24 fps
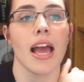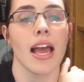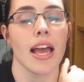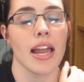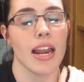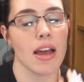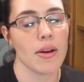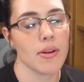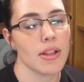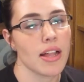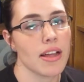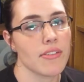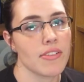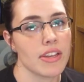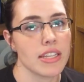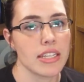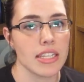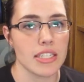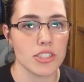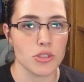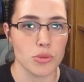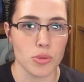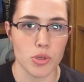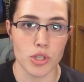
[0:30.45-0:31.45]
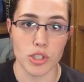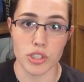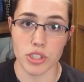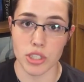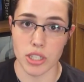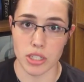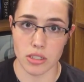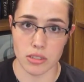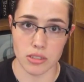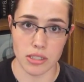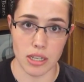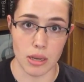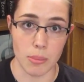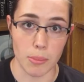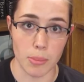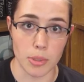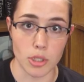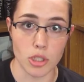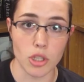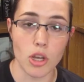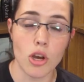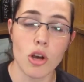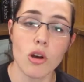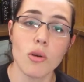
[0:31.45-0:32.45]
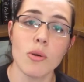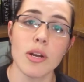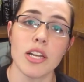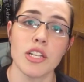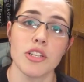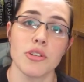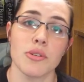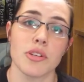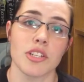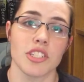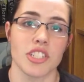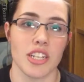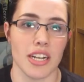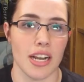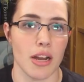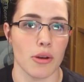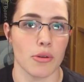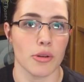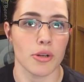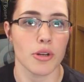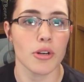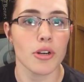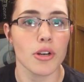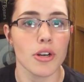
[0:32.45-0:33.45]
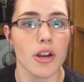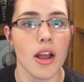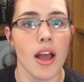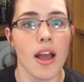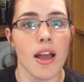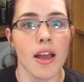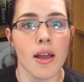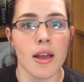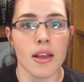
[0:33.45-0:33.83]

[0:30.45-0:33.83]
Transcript: and I'll have a link to her channel down below, and you can check out her